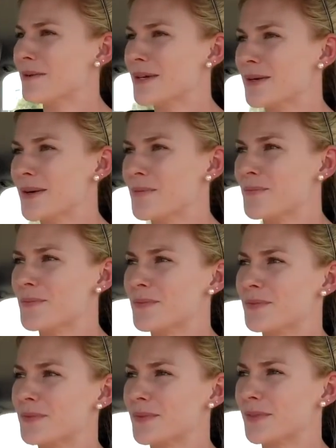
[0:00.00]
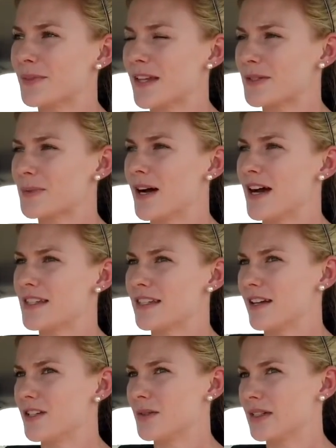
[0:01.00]
we um. That's why I
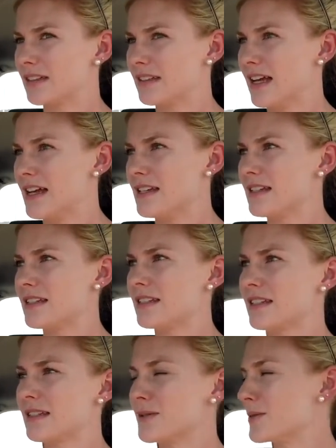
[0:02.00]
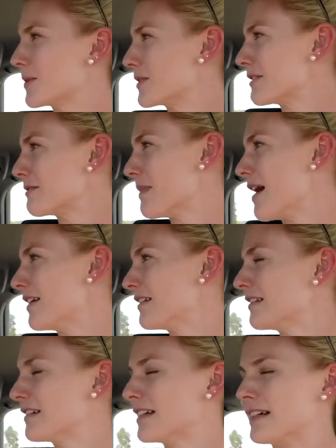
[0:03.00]
started doing the lays. This course of math
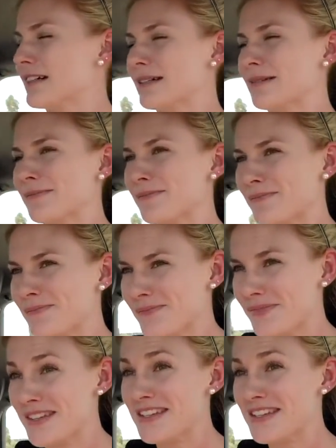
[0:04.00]
um, he was doing Little A's?